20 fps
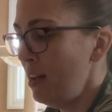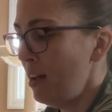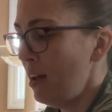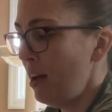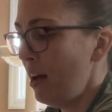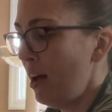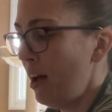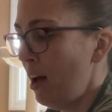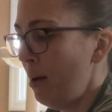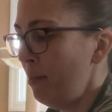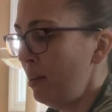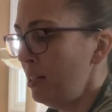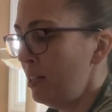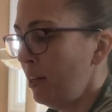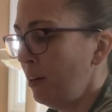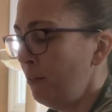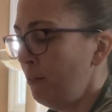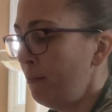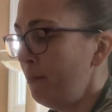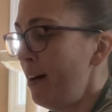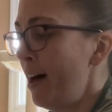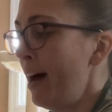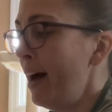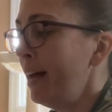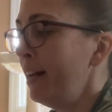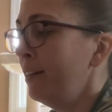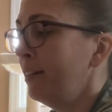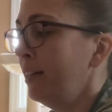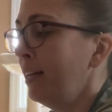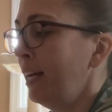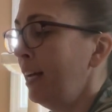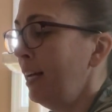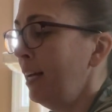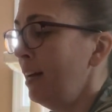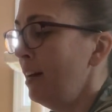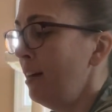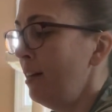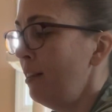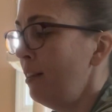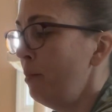Until
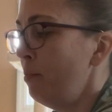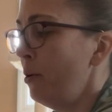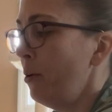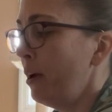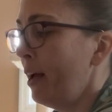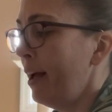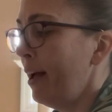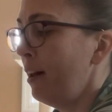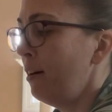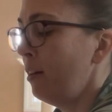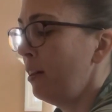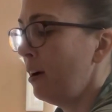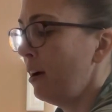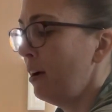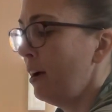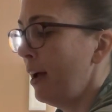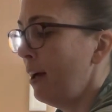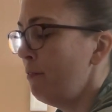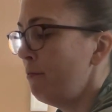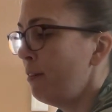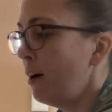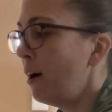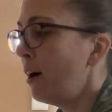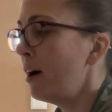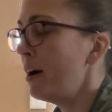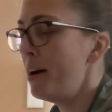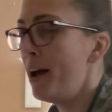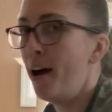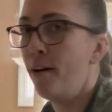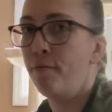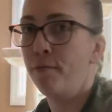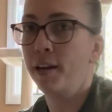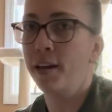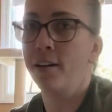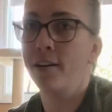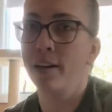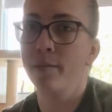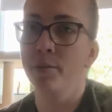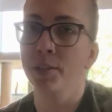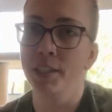finally they poke their head far enough that
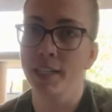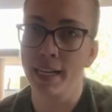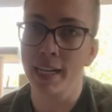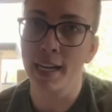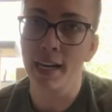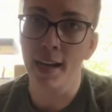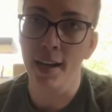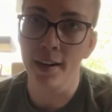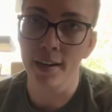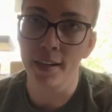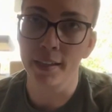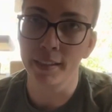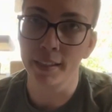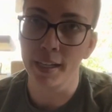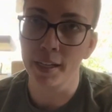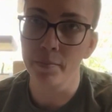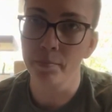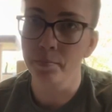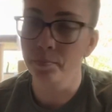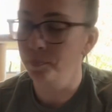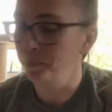you're able to get it on them.